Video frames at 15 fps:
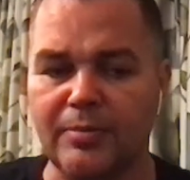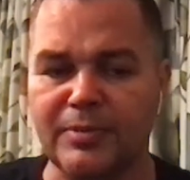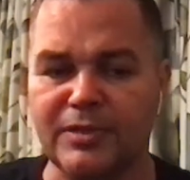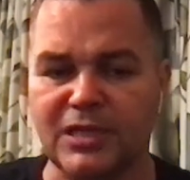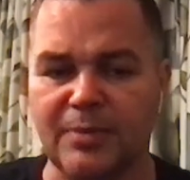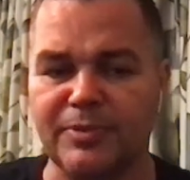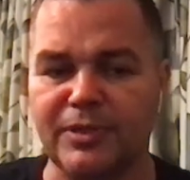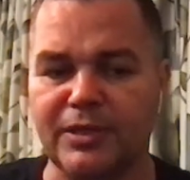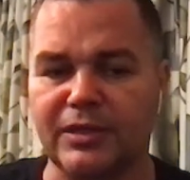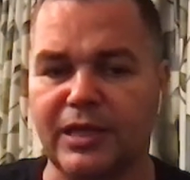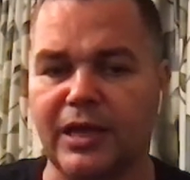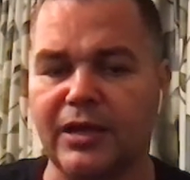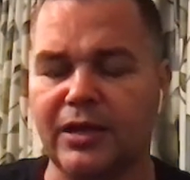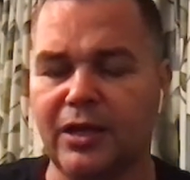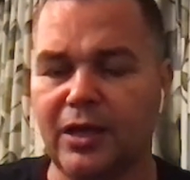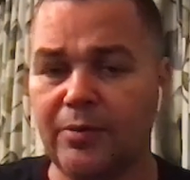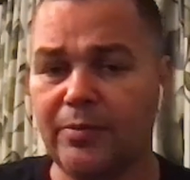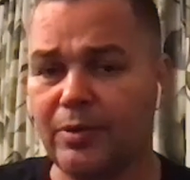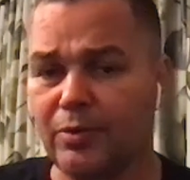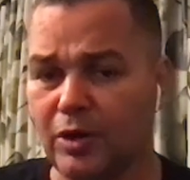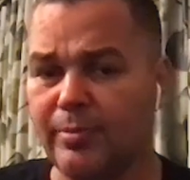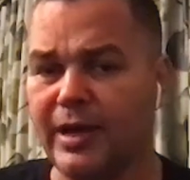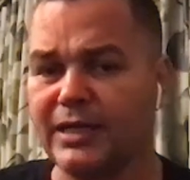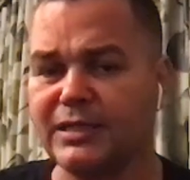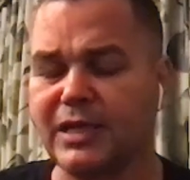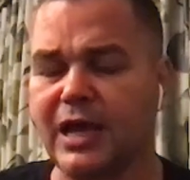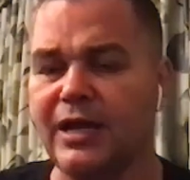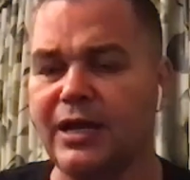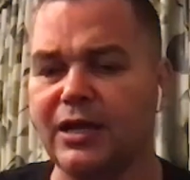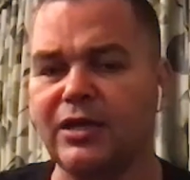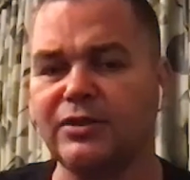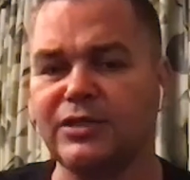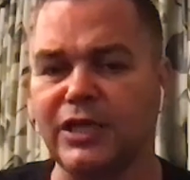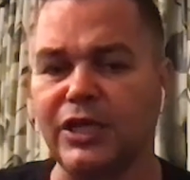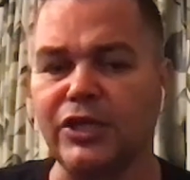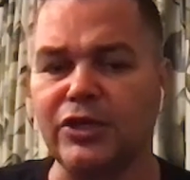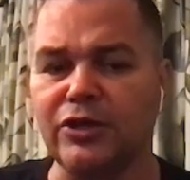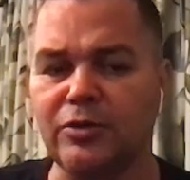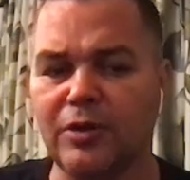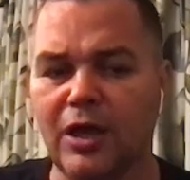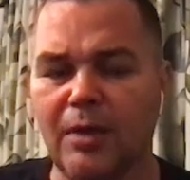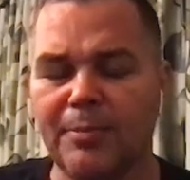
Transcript: something that we want to maintain and continue,